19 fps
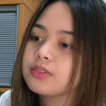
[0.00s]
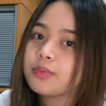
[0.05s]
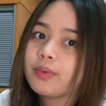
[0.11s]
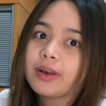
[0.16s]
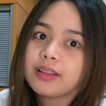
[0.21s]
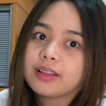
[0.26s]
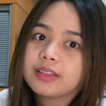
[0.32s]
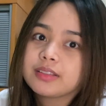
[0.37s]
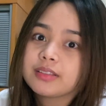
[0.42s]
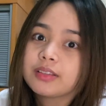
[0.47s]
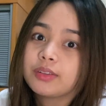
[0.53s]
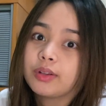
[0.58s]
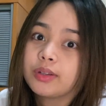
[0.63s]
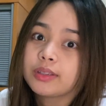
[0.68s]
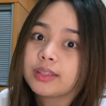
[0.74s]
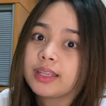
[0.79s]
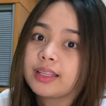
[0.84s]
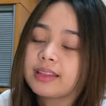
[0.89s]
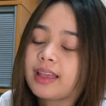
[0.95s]
well, it's
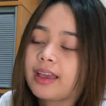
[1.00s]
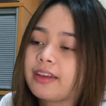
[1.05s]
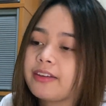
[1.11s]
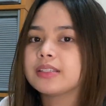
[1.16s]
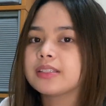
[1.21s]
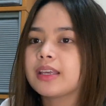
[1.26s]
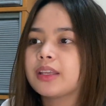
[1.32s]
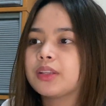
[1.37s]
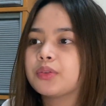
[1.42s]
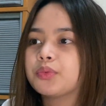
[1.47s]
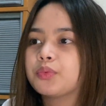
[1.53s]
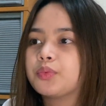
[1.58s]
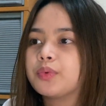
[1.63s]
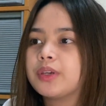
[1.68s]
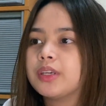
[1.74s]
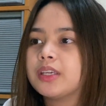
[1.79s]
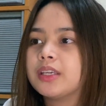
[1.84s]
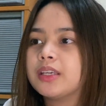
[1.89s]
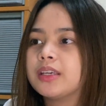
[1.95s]
adulting life and
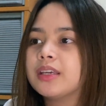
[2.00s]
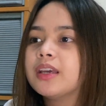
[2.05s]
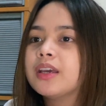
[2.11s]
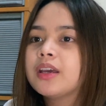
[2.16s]
we